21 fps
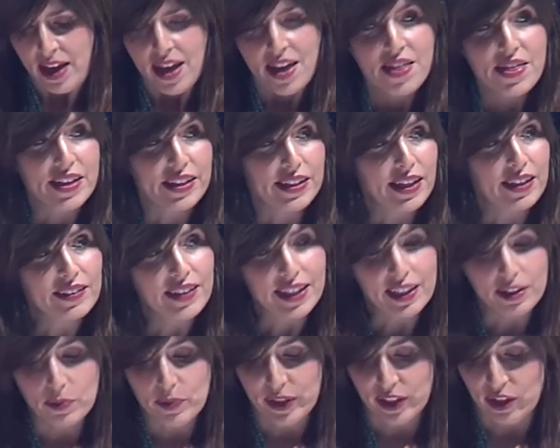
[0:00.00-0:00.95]
Thinking
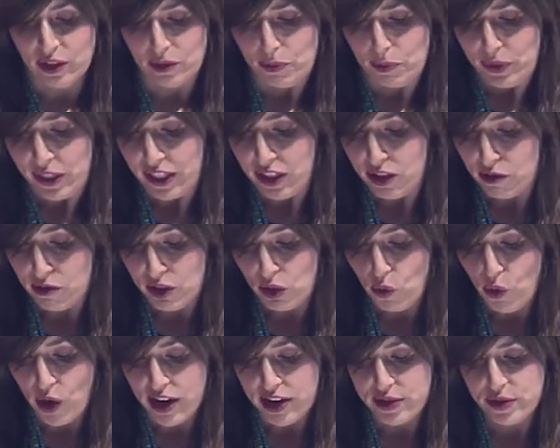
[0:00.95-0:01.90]
like a beginner
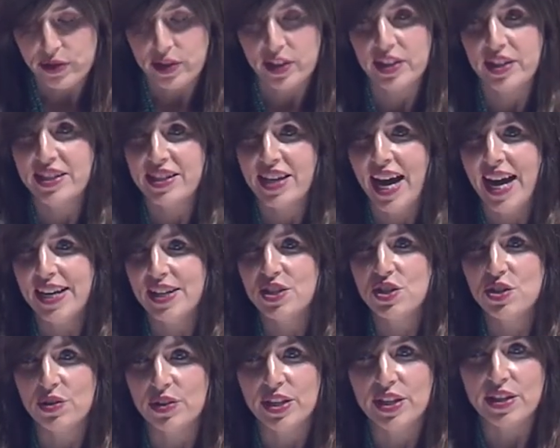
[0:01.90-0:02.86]
requires you to
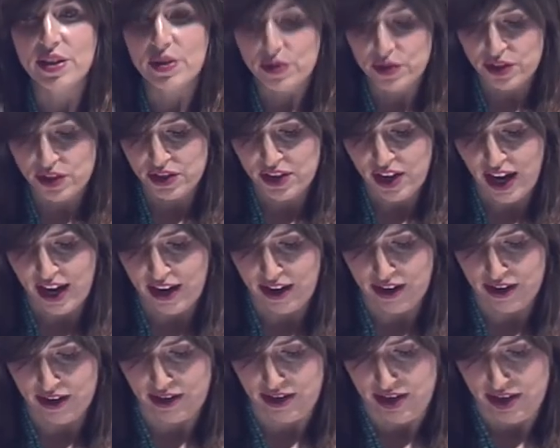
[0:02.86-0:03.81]
detach your ego's
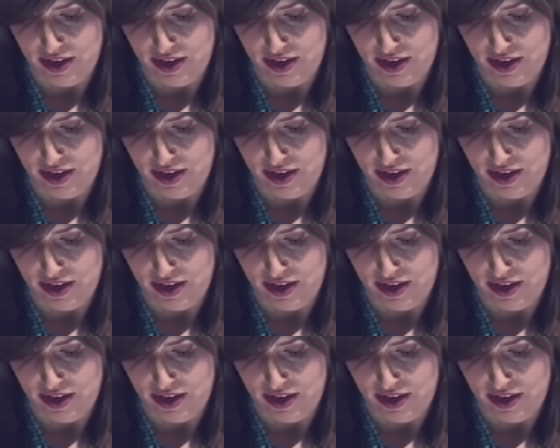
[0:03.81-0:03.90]
desire